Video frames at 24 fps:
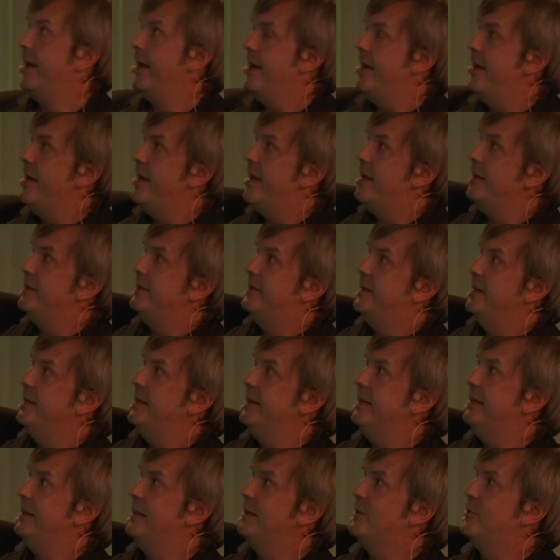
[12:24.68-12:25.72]
The
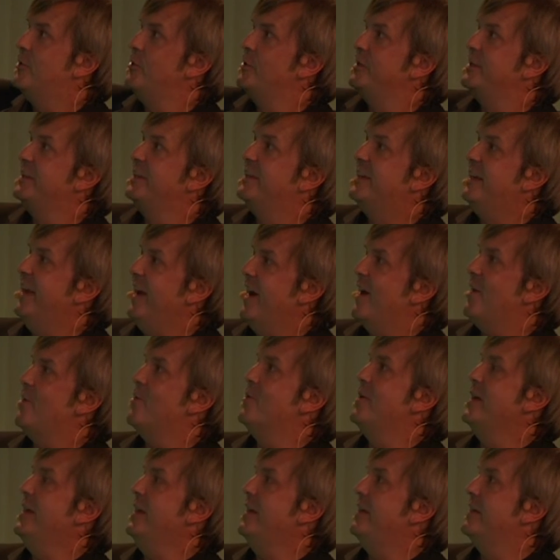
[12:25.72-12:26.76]
little golden
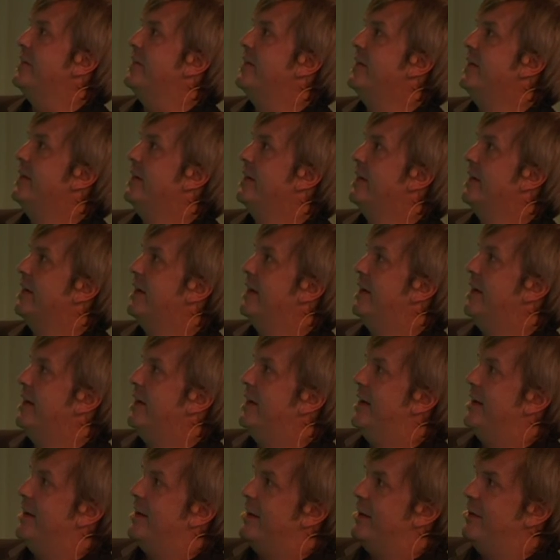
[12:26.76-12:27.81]
cow here
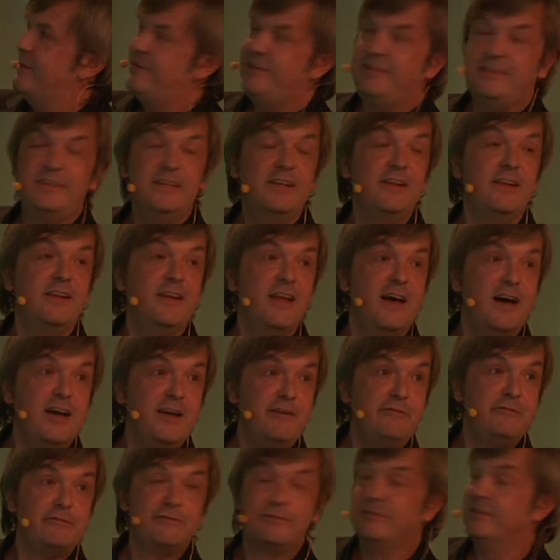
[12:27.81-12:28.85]
is still
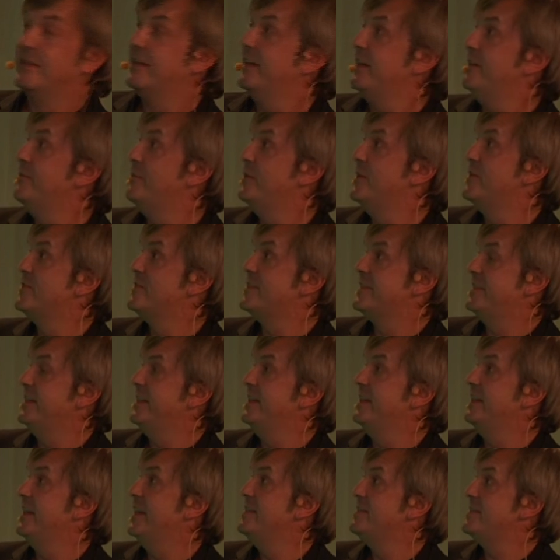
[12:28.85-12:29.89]
alive, and we're
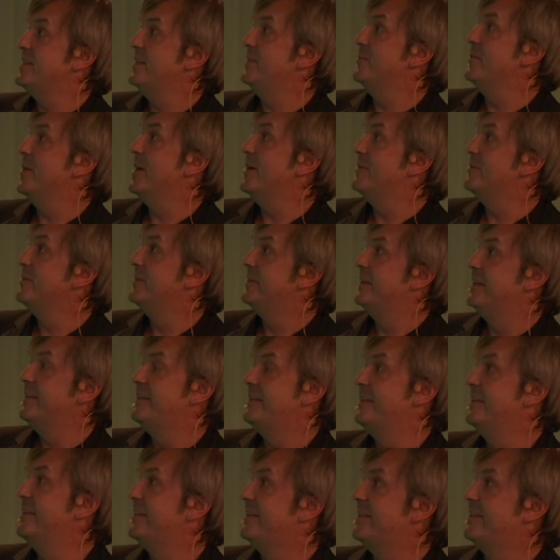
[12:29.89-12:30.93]
still dancing around.
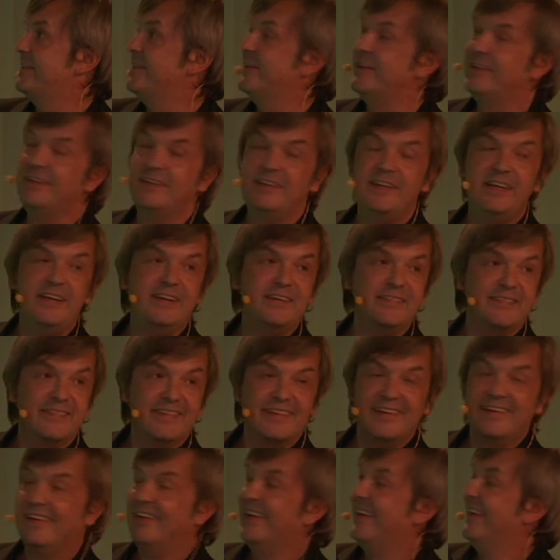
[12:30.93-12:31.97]
This is certainly
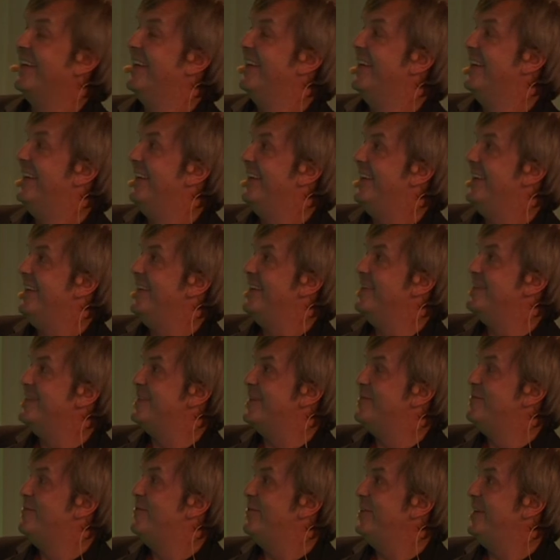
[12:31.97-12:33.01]

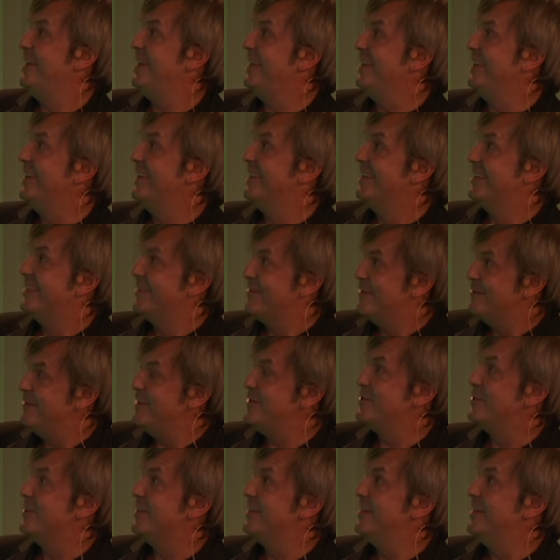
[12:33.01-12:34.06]
something we
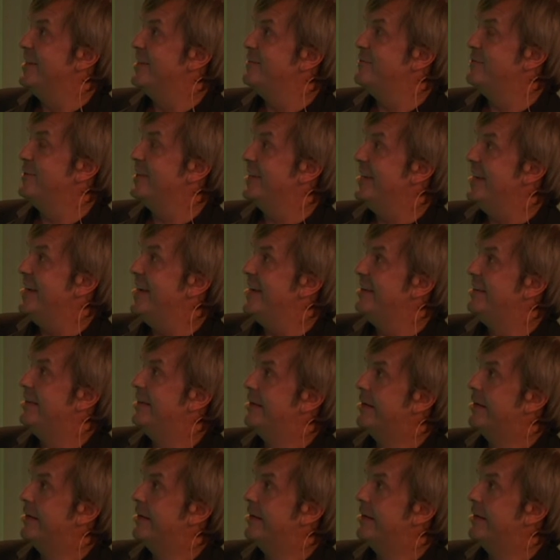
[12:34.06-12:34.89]
should not forget.